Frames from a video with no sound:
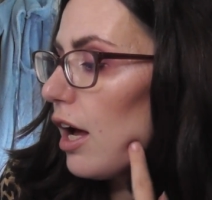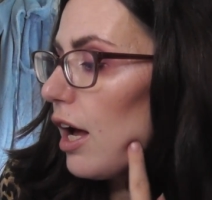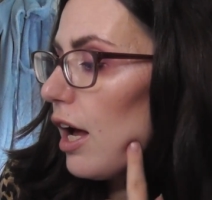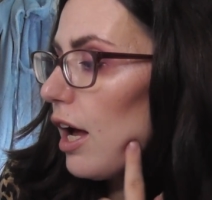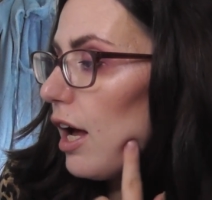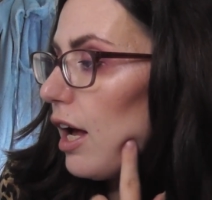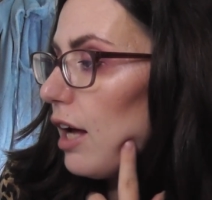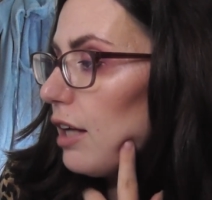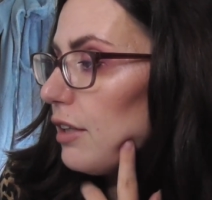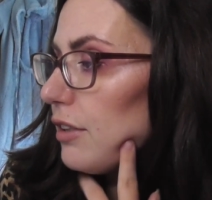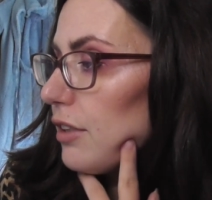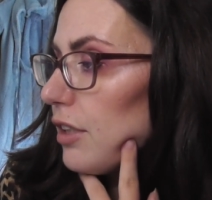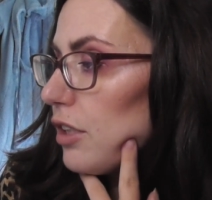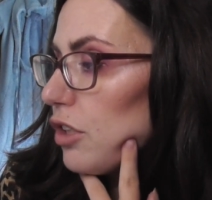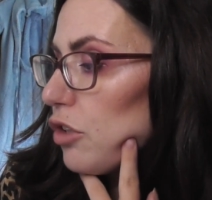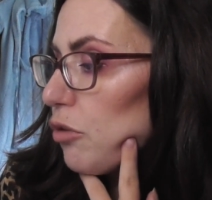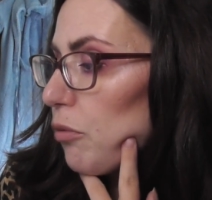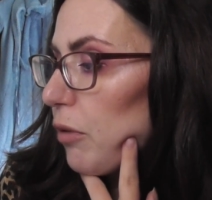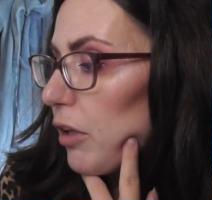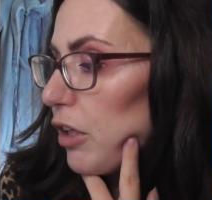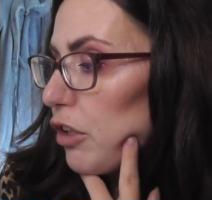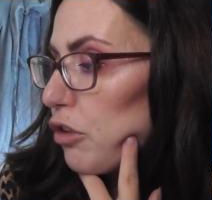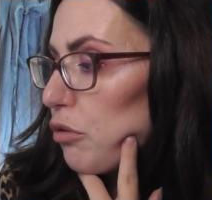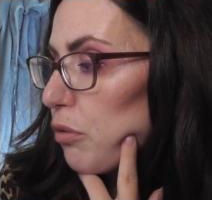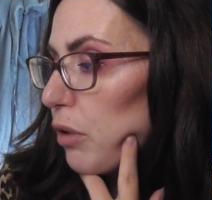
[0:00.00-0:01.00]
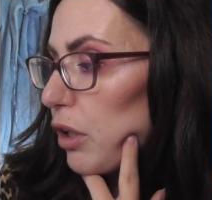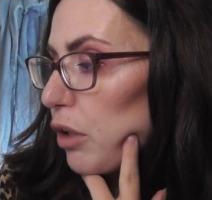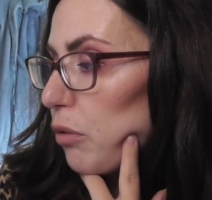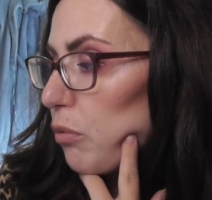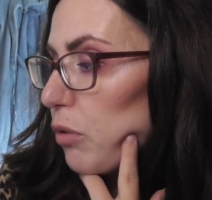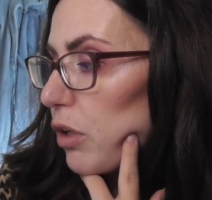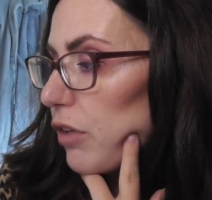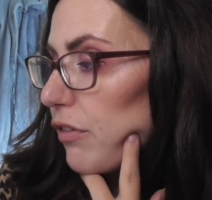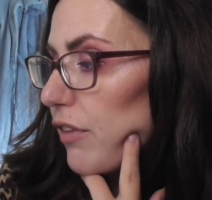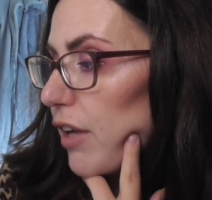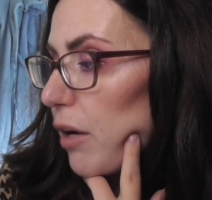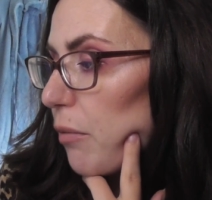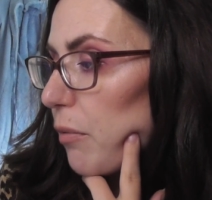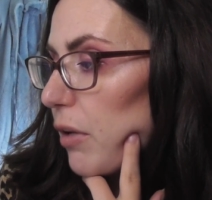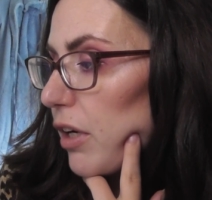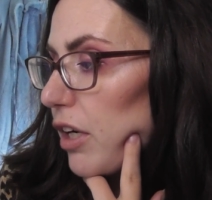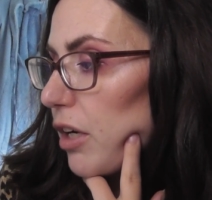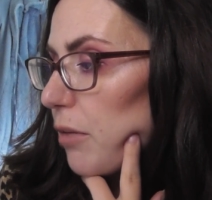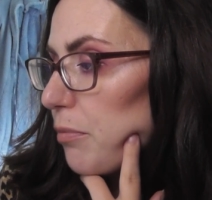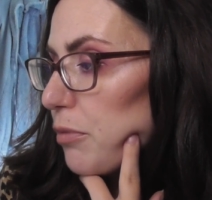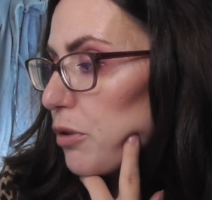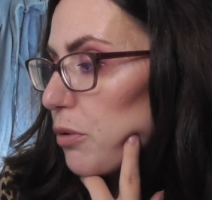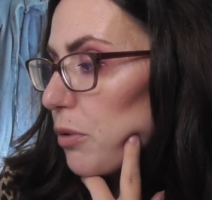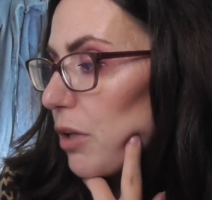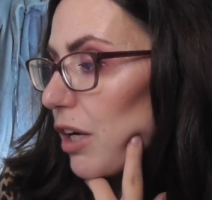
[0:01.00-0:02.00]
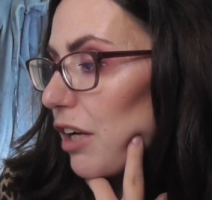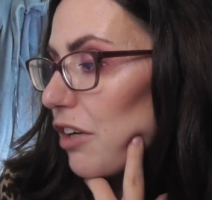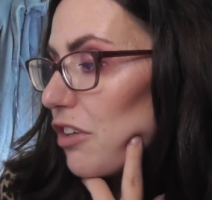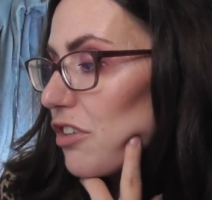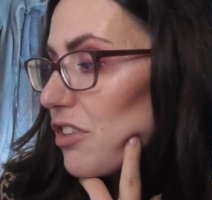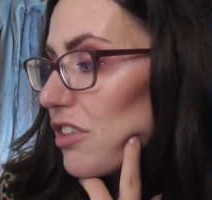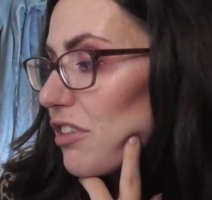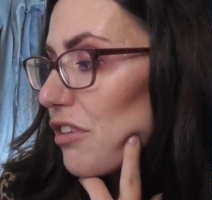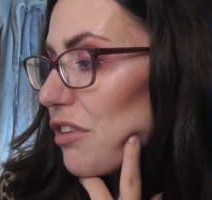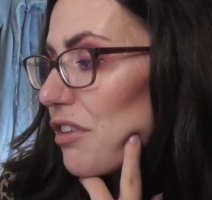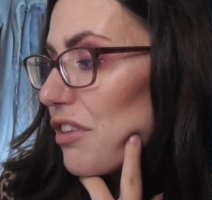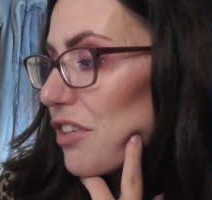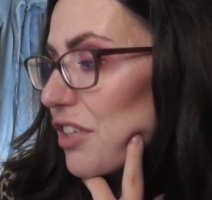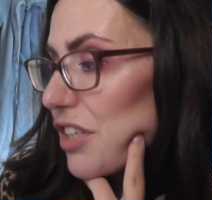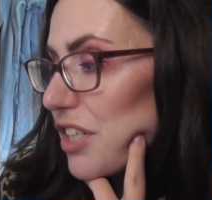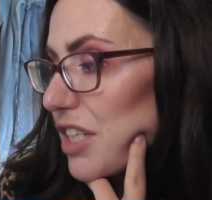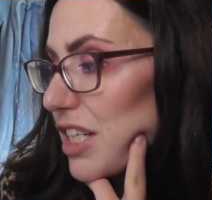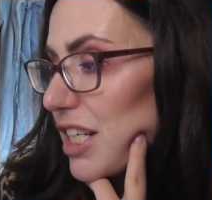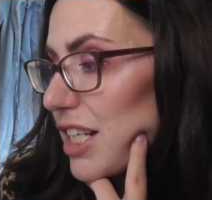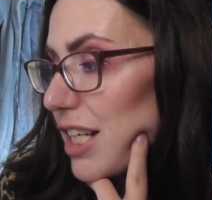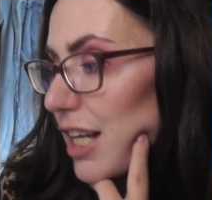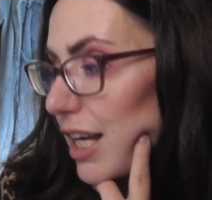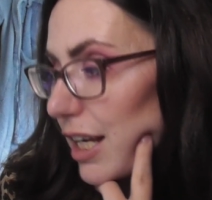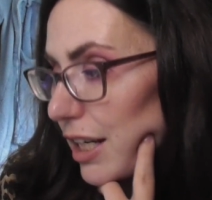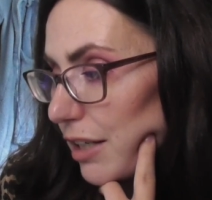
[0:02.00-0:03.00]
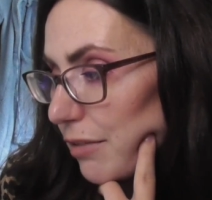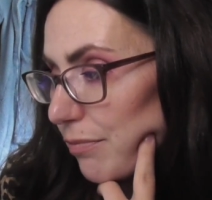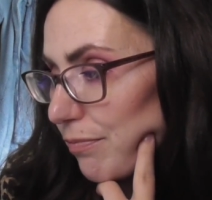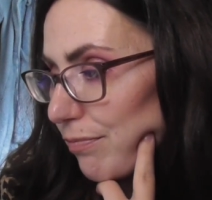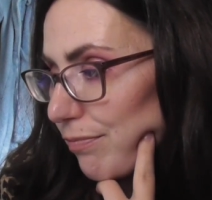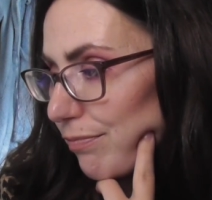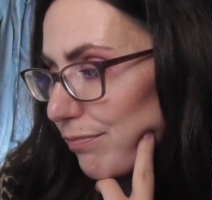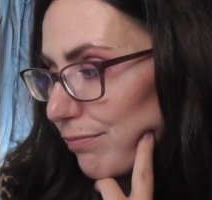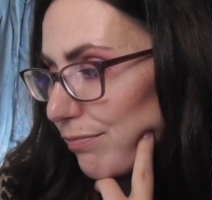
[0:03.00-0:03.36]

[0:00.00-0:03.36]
And in 2021 that went up to 139.